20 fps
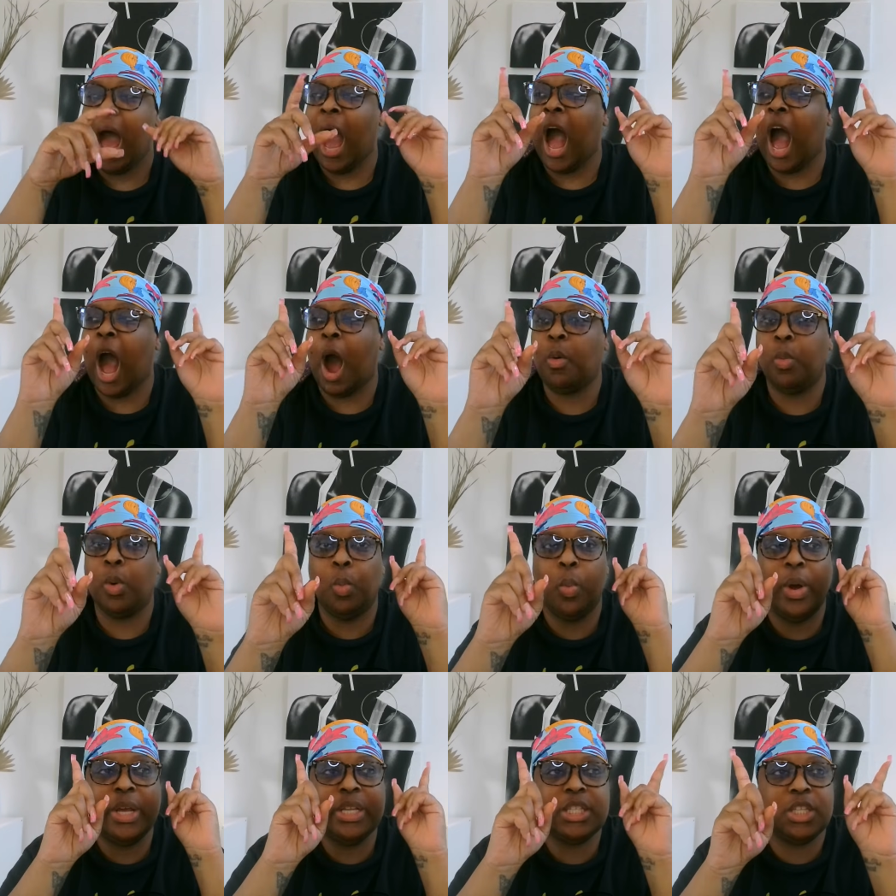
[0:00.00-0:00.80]
I
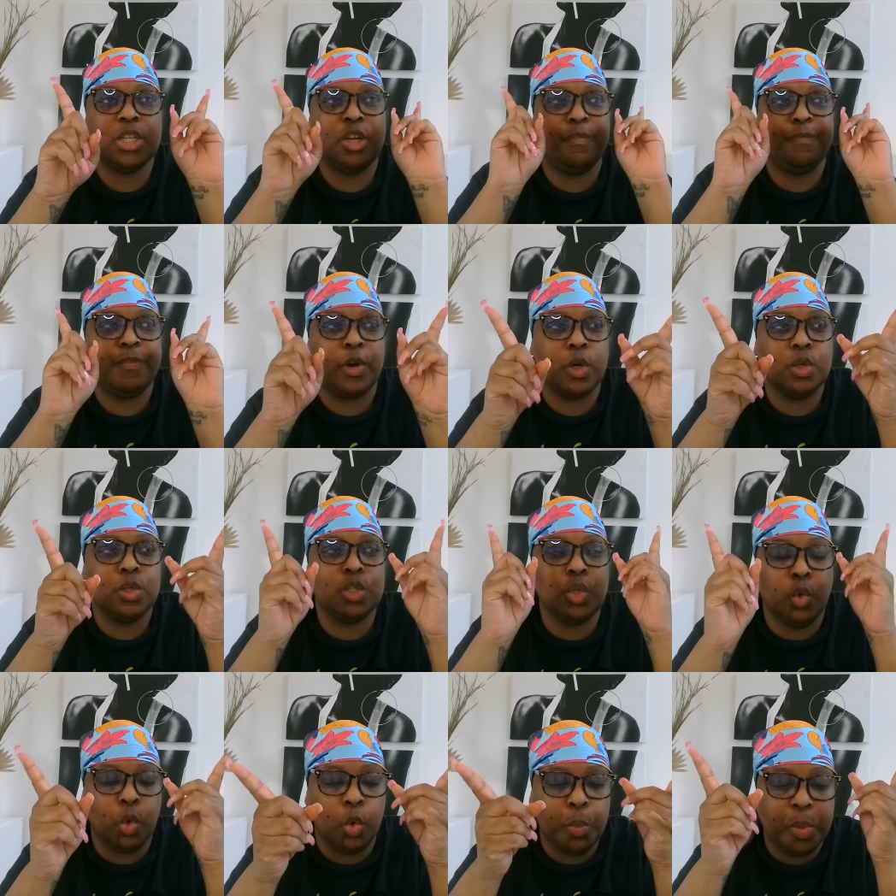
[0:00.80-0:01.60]
would wait to the
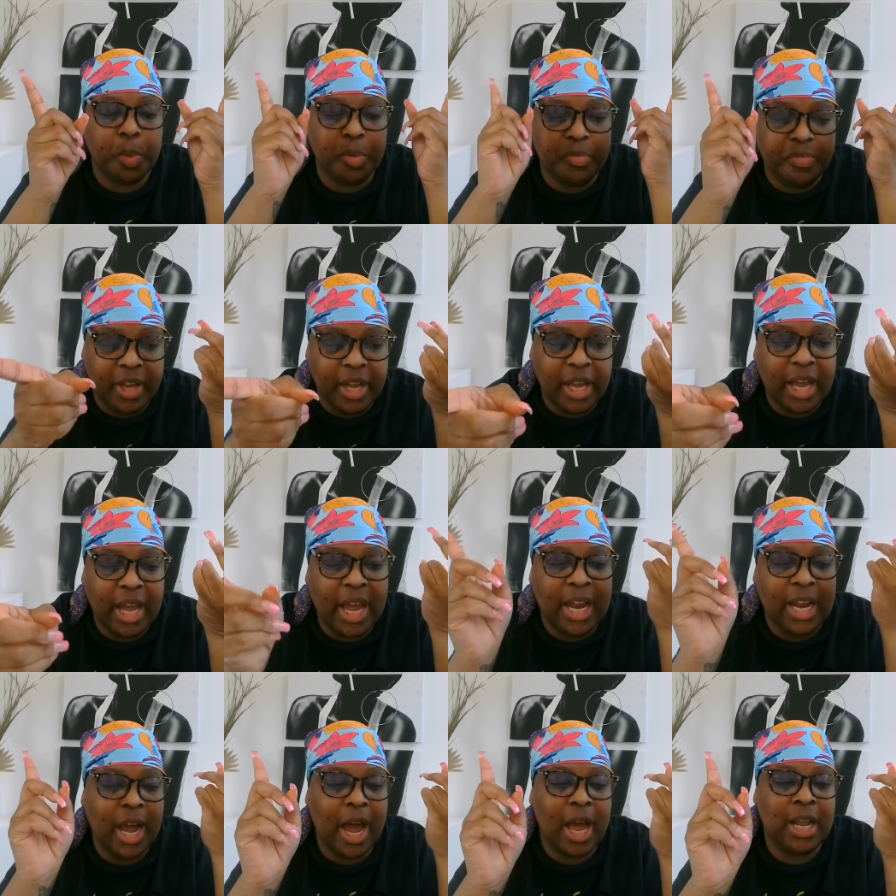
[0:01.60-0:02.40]
first group event
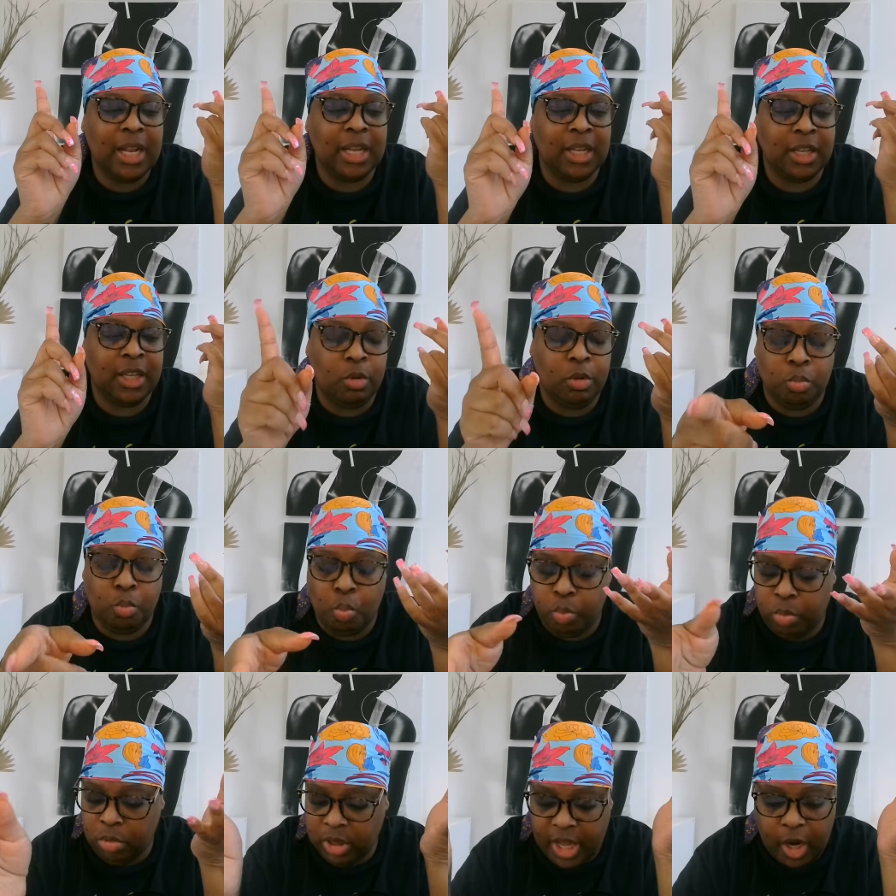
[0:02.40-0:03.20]
and
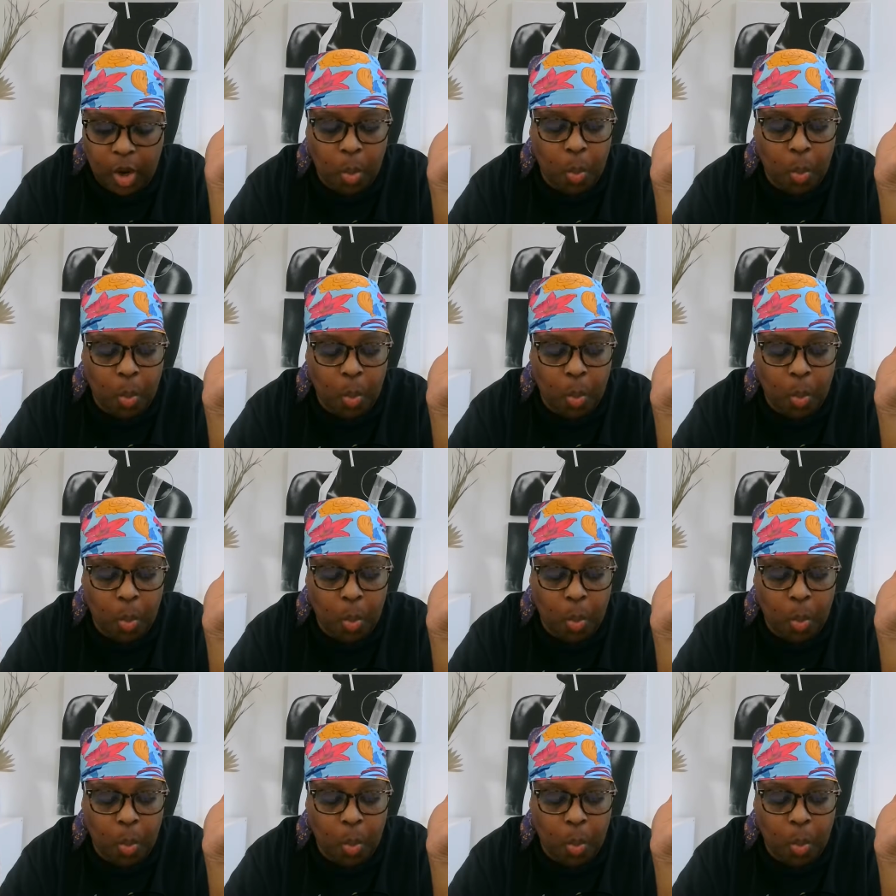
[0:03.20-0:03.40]
let her